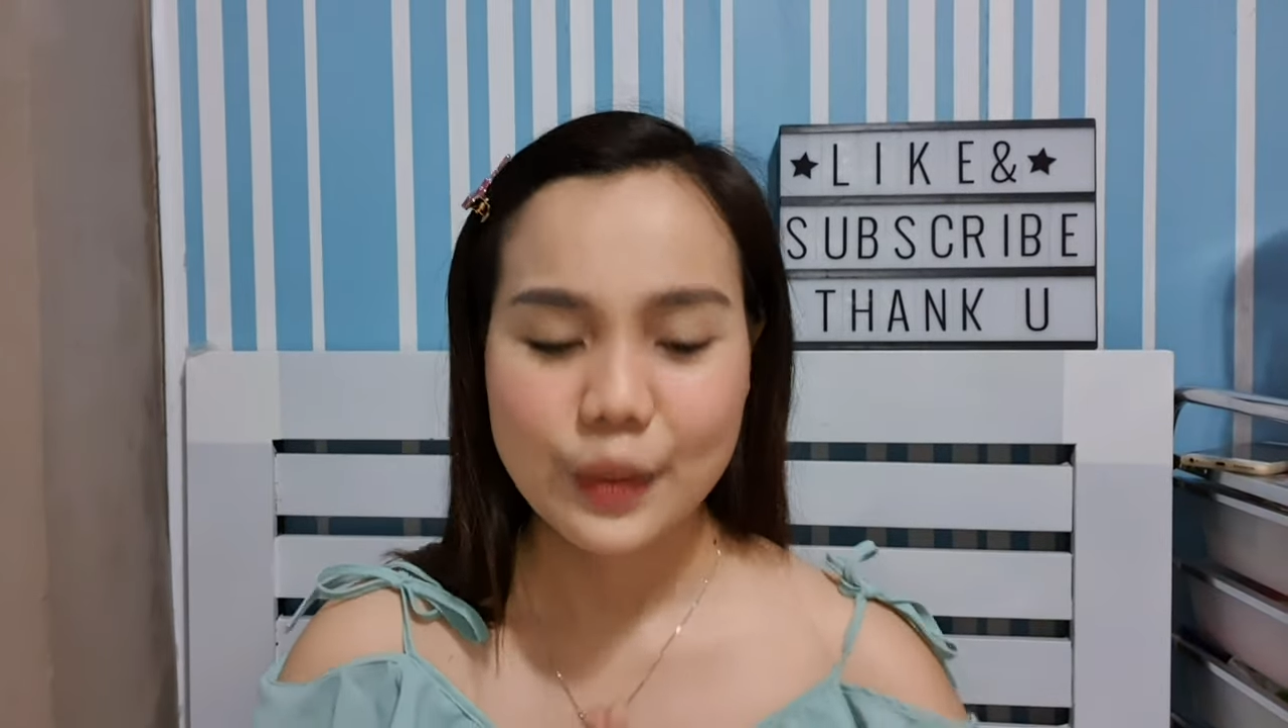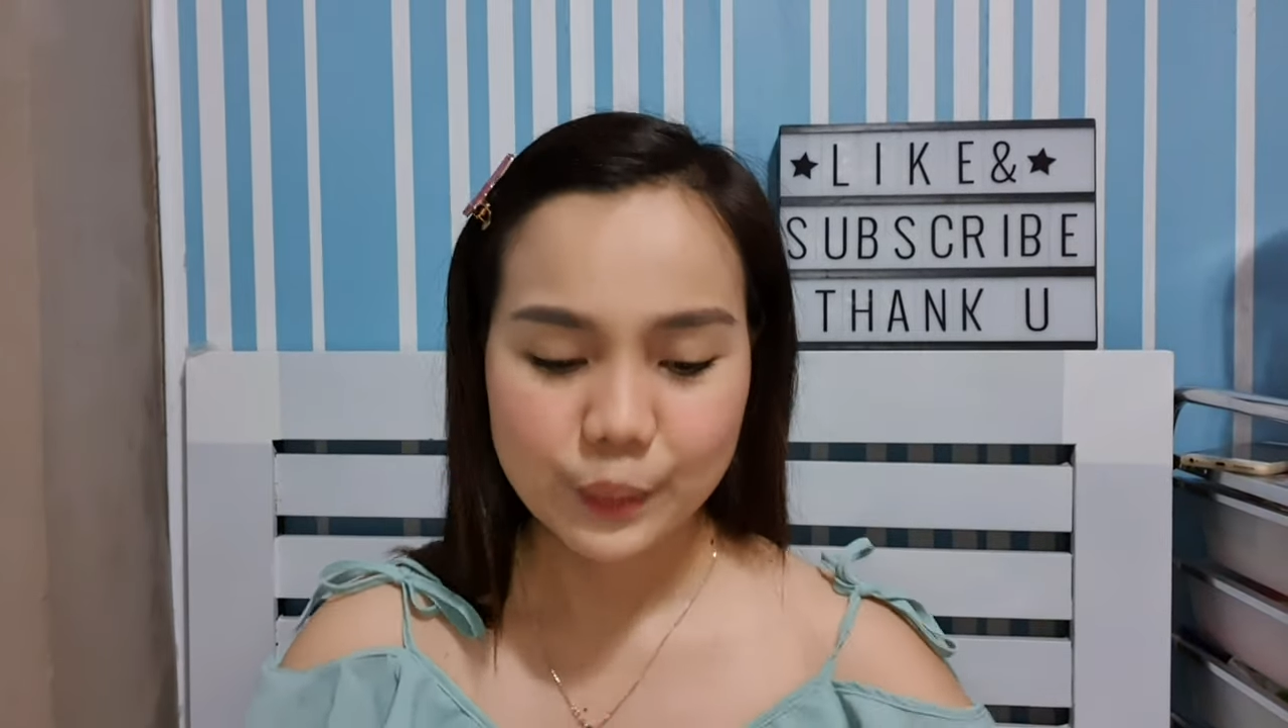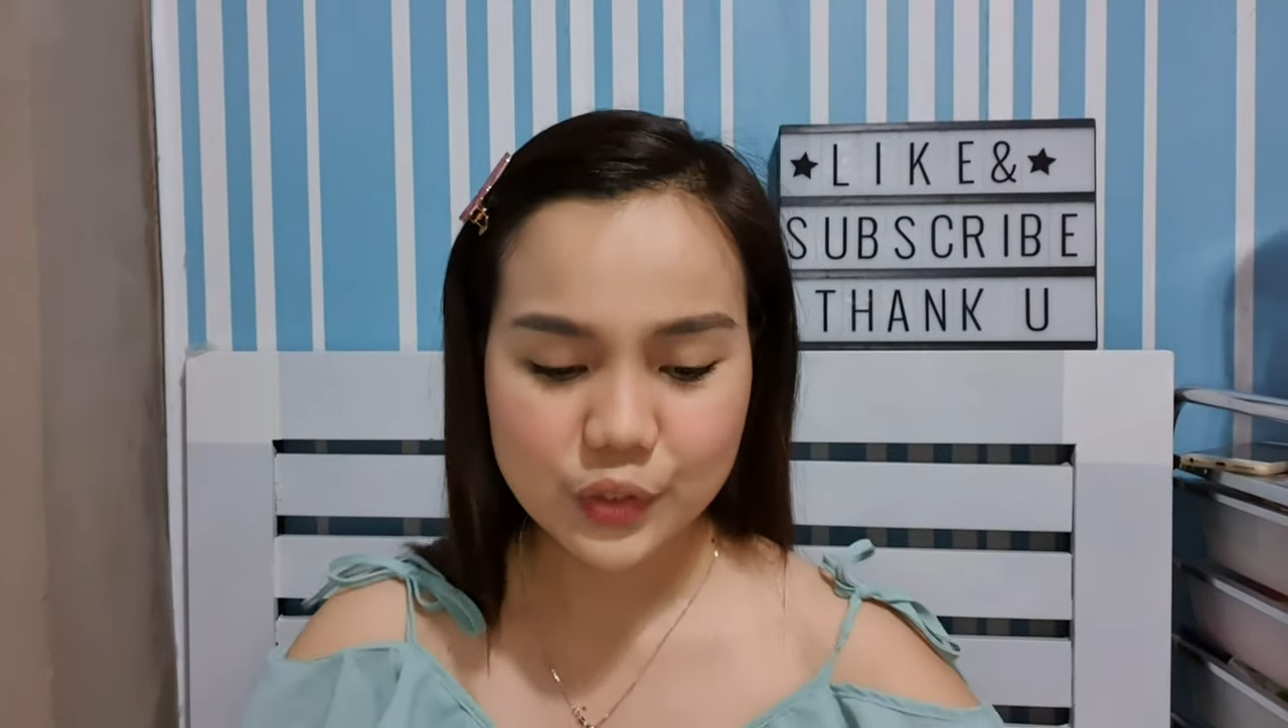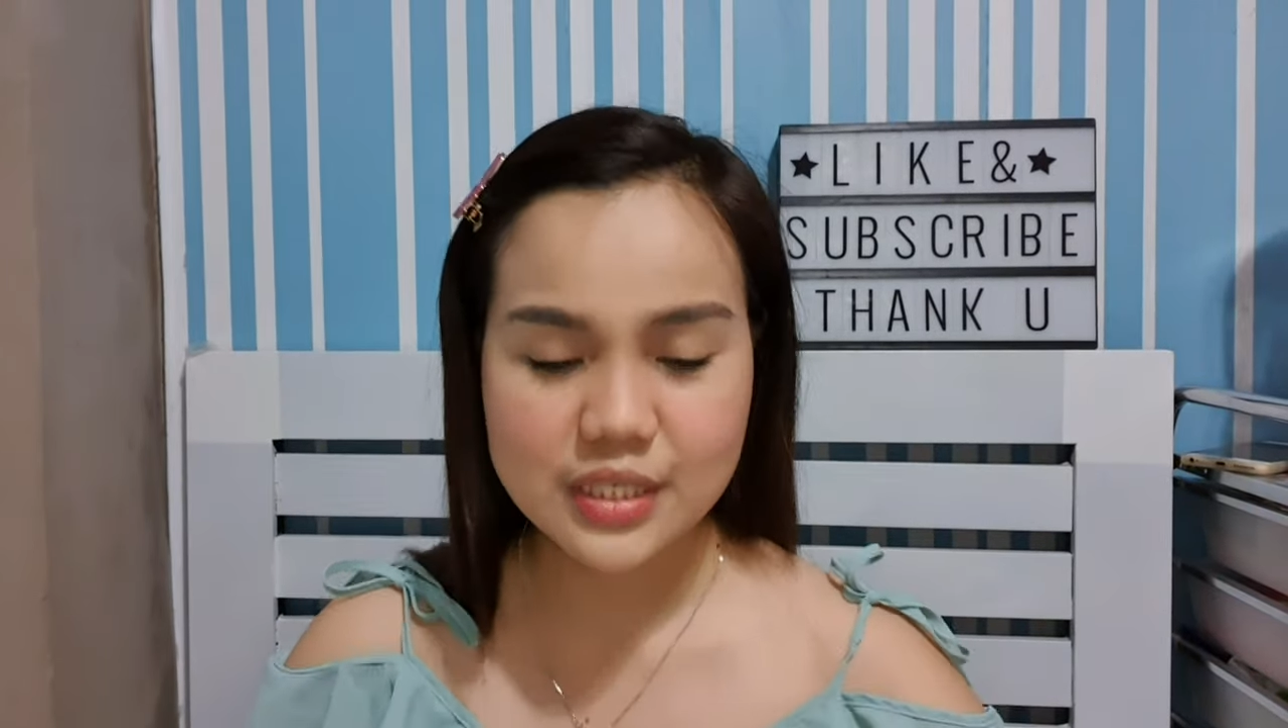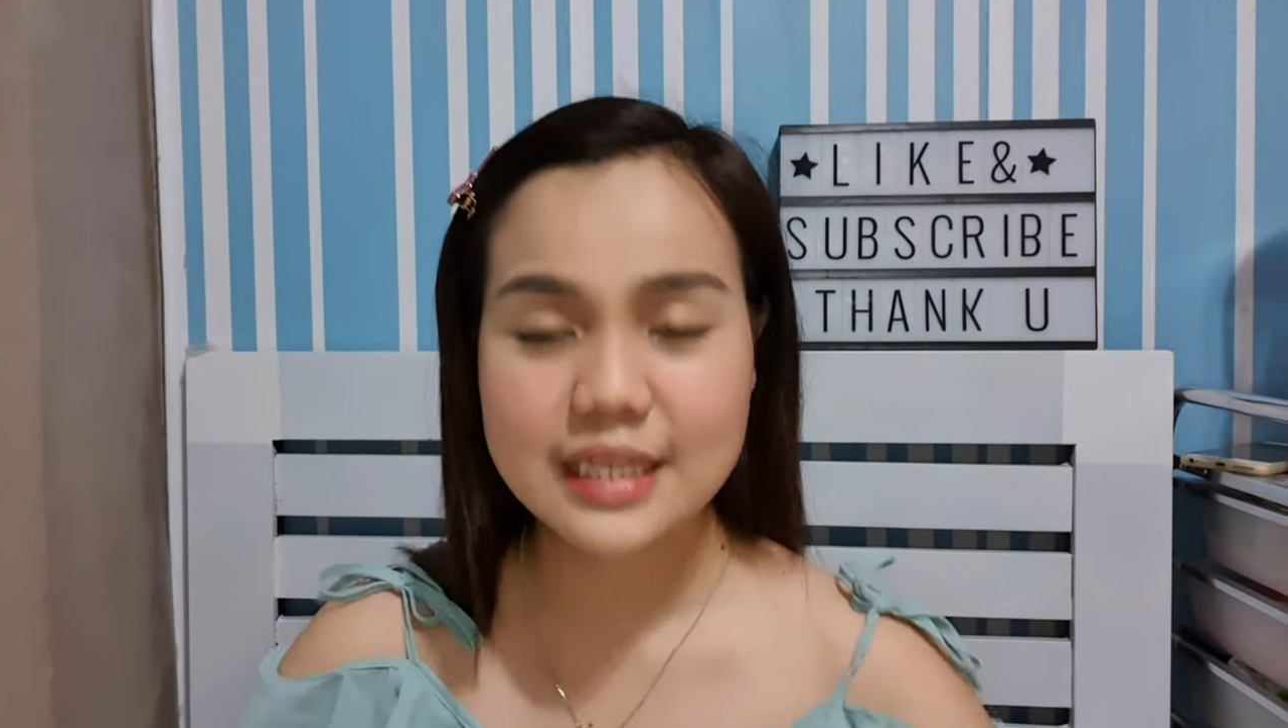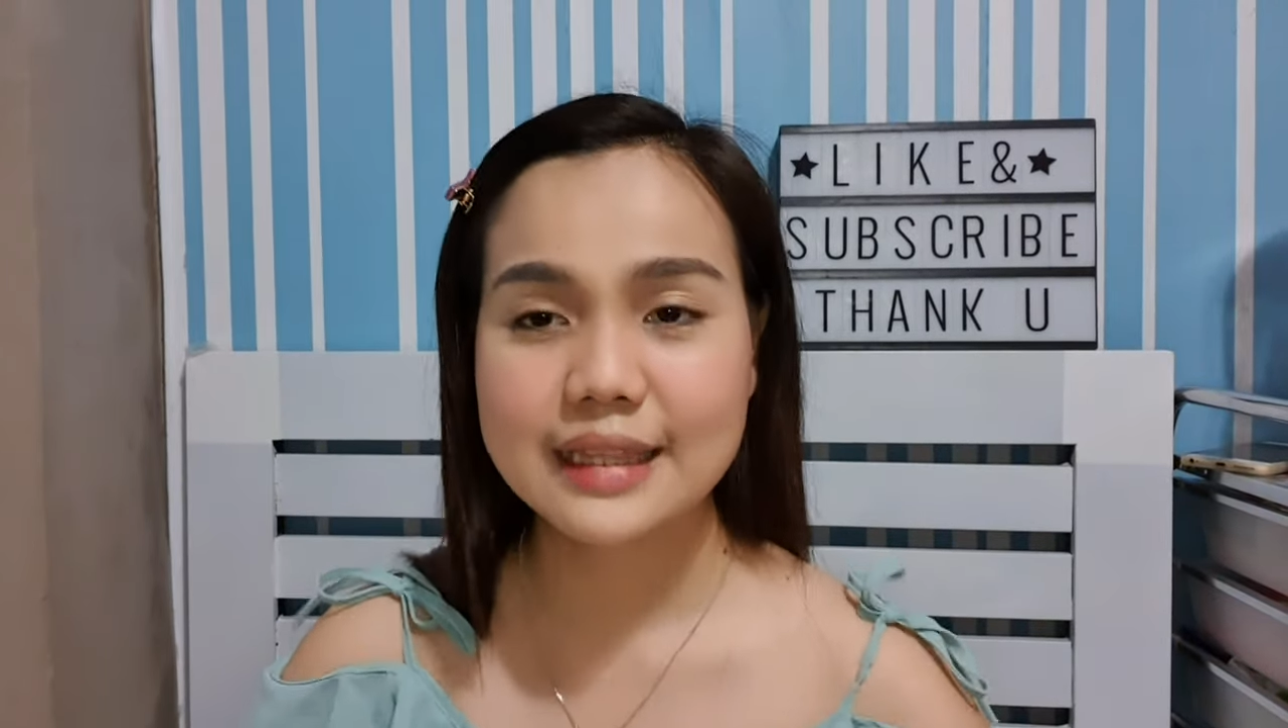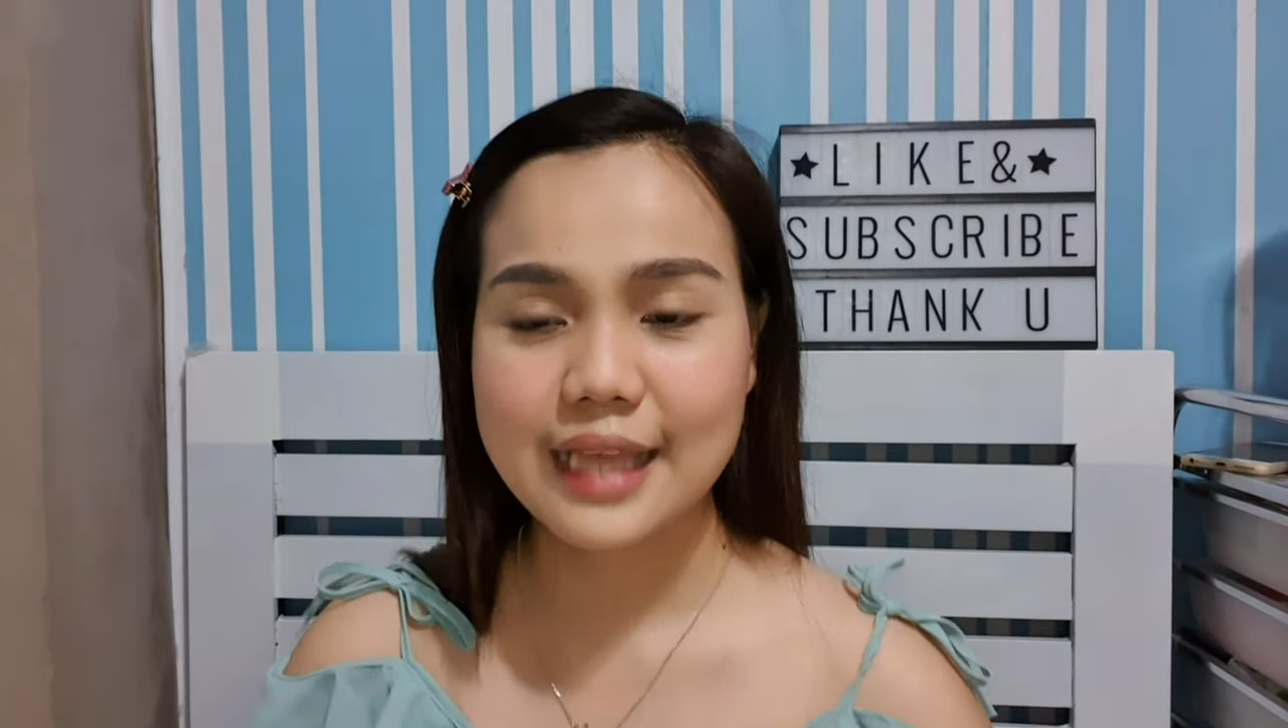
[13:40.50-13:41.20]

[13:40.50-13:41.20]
proceed